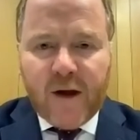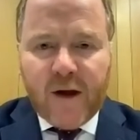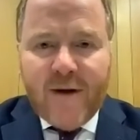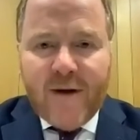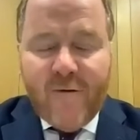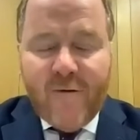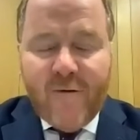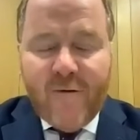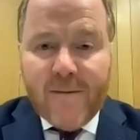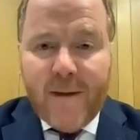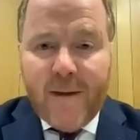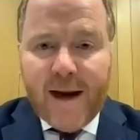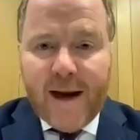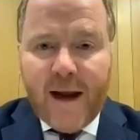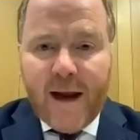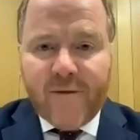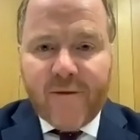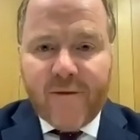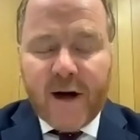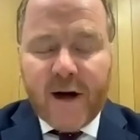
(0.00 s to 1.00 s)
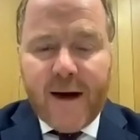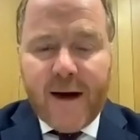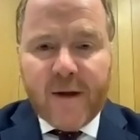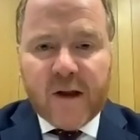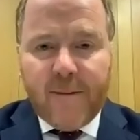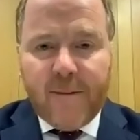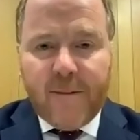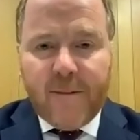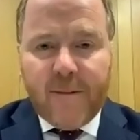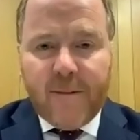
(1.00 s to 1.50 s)
I've never in my lifetime,
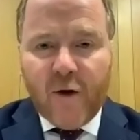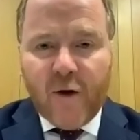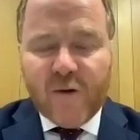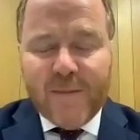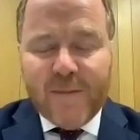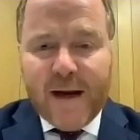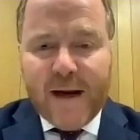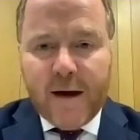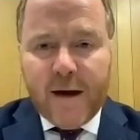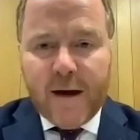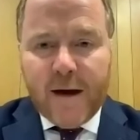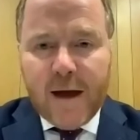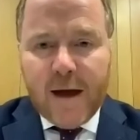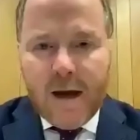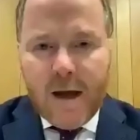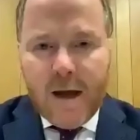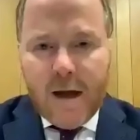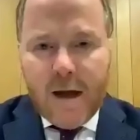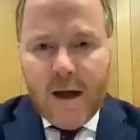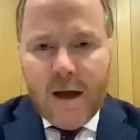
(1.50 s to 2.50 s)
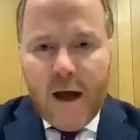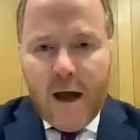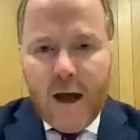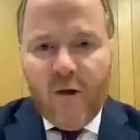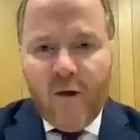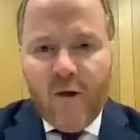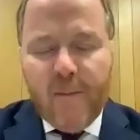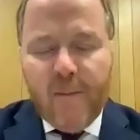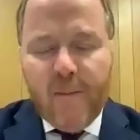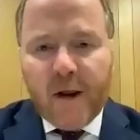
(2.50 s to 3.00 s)
as someone who's been in
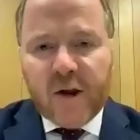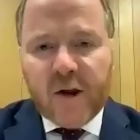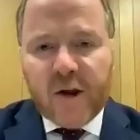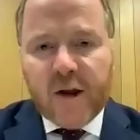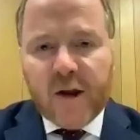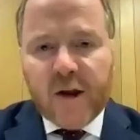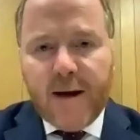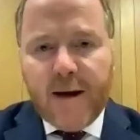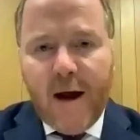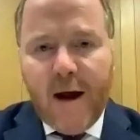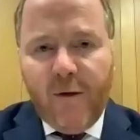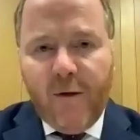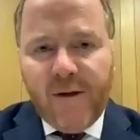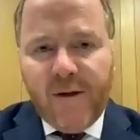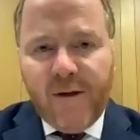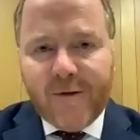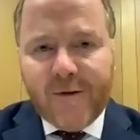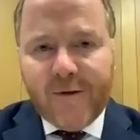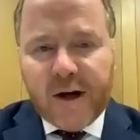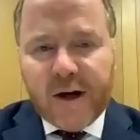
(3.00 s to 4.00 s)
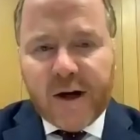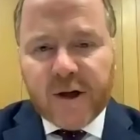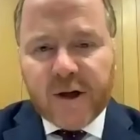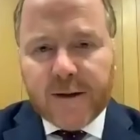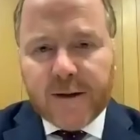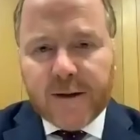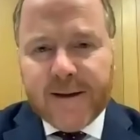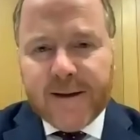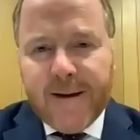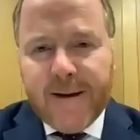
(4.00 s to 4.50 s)
health policy and health
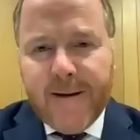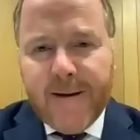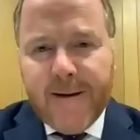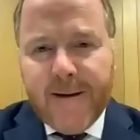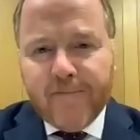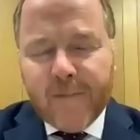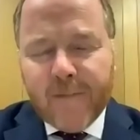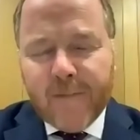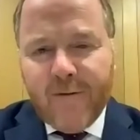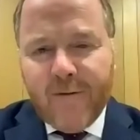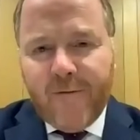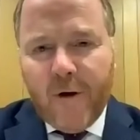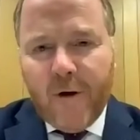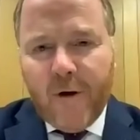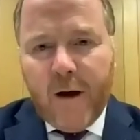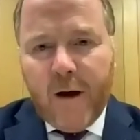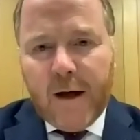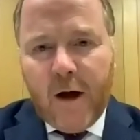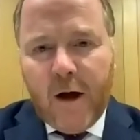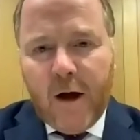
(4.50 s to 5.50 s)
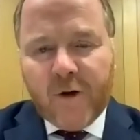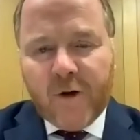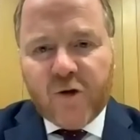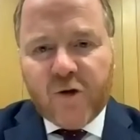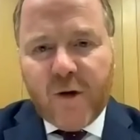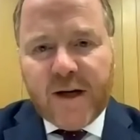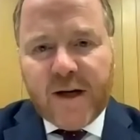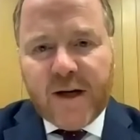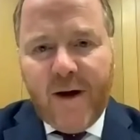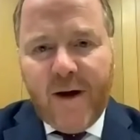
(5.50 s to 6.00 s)
innovation for over
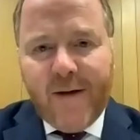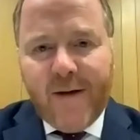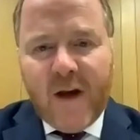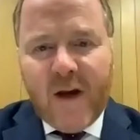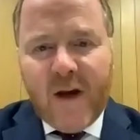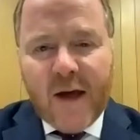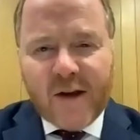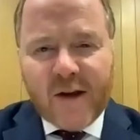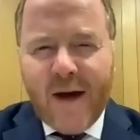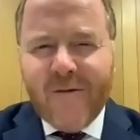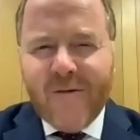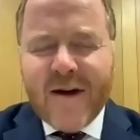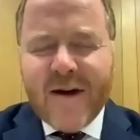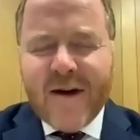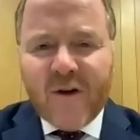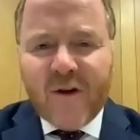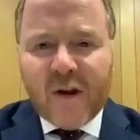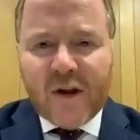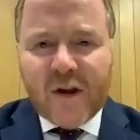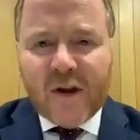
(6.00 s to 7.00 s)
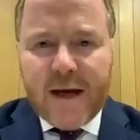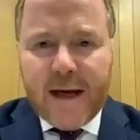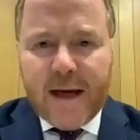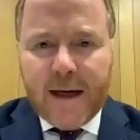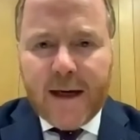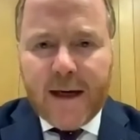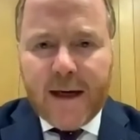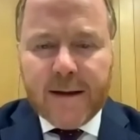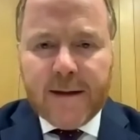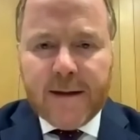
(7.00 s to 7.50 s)
25 years, I've never
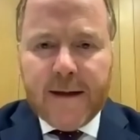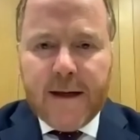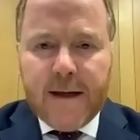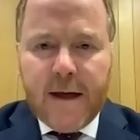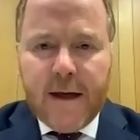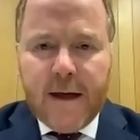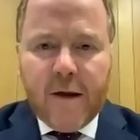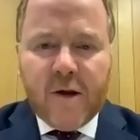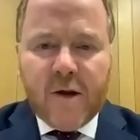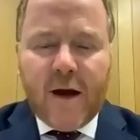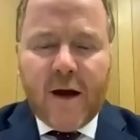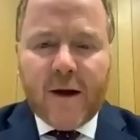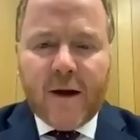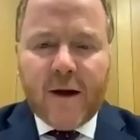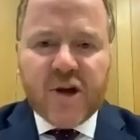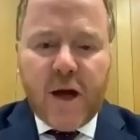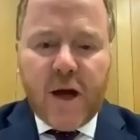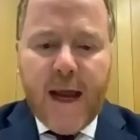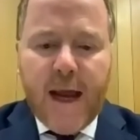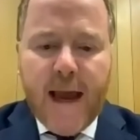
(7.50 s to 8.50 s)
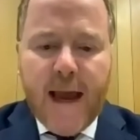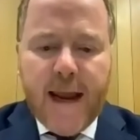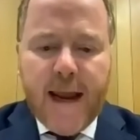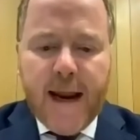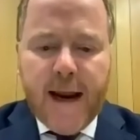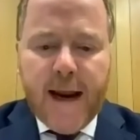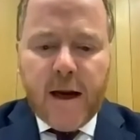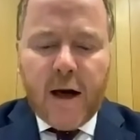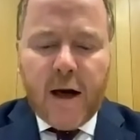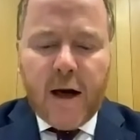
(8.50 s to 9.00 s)
seen such
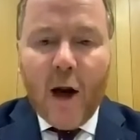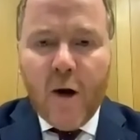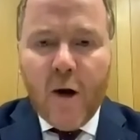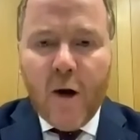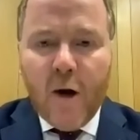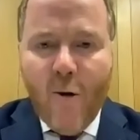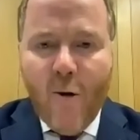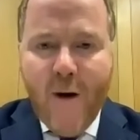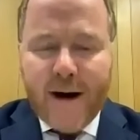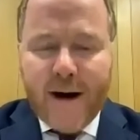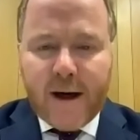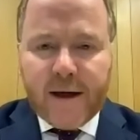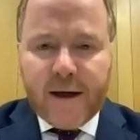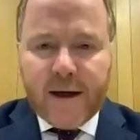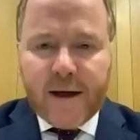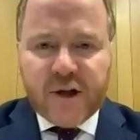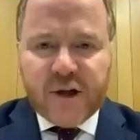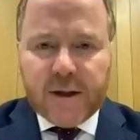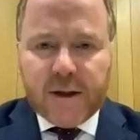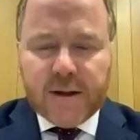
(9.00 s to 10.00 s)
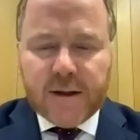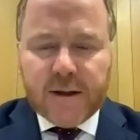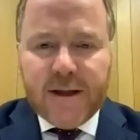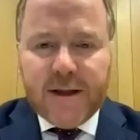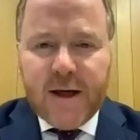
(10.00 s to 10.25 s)
a global recognition